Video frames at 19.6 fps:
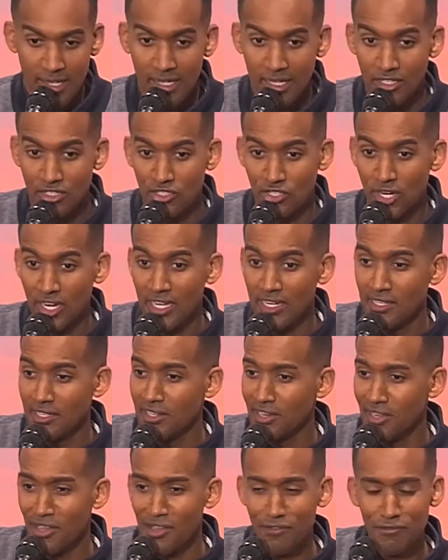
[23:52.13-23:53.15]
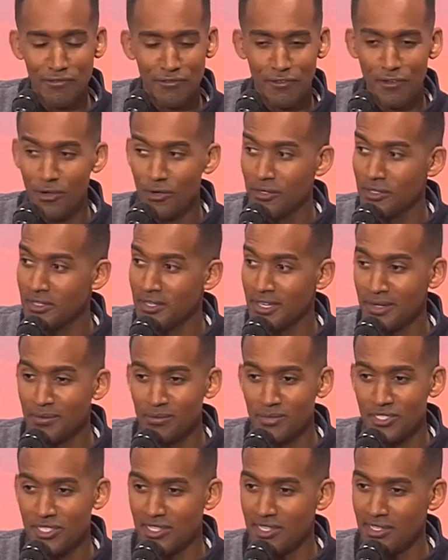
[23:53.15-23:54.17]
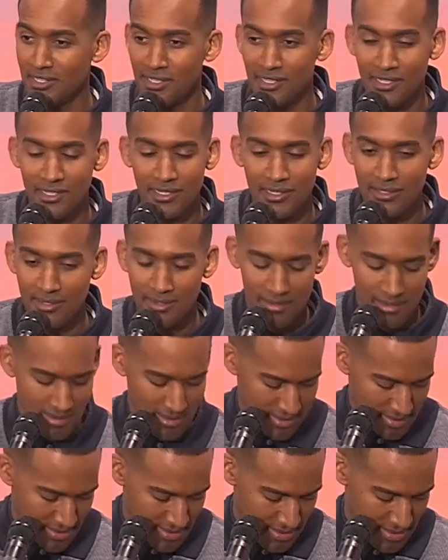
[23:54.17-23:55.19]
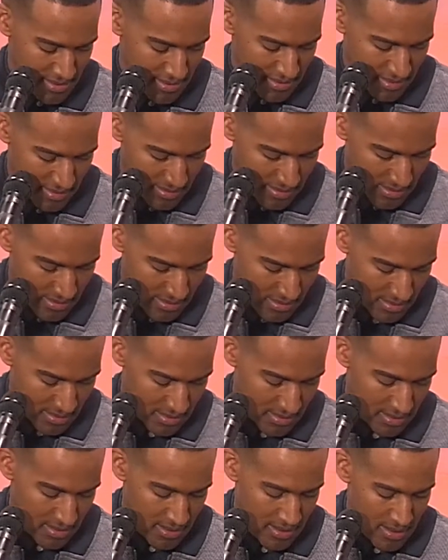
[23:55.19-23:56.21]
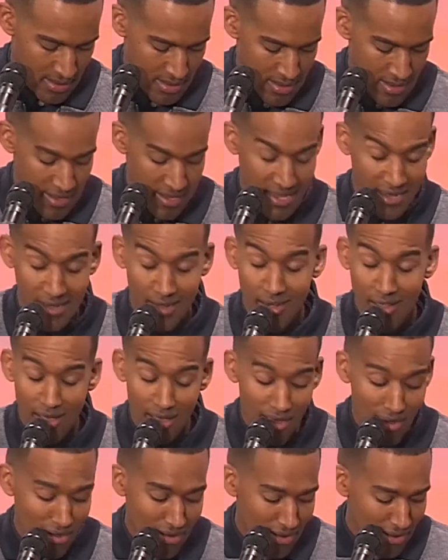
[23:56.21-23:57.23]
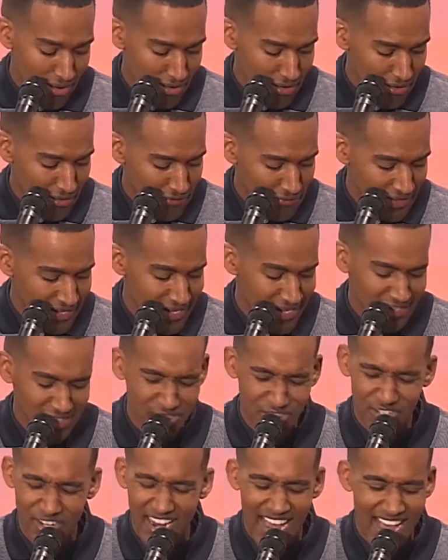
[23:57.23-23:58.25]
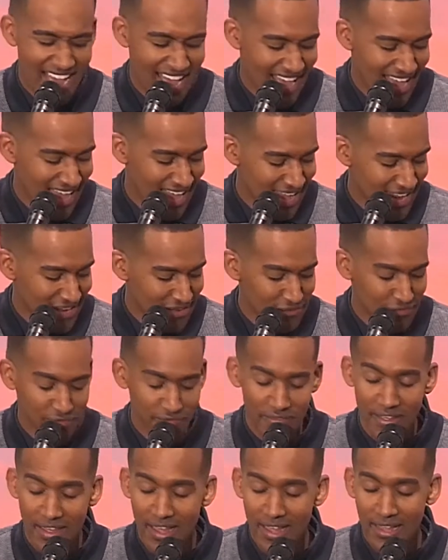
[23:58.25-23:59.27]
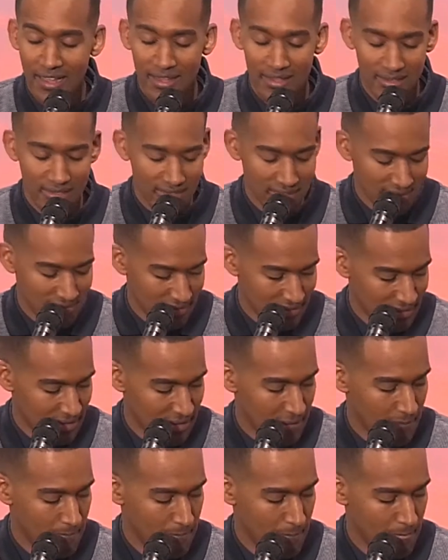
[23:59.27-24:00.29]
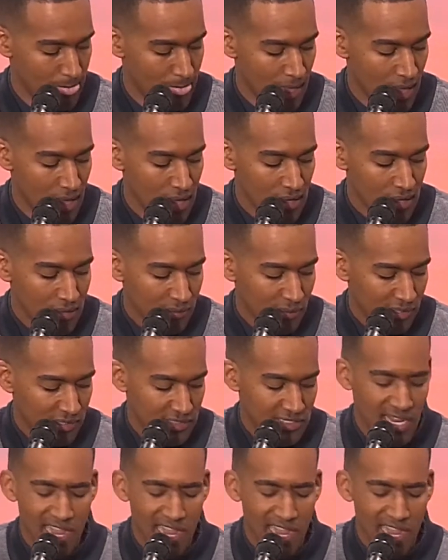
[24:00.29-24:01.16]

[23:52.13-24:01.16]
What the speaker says: He traded love for an empty deal. And love he tried to find, but his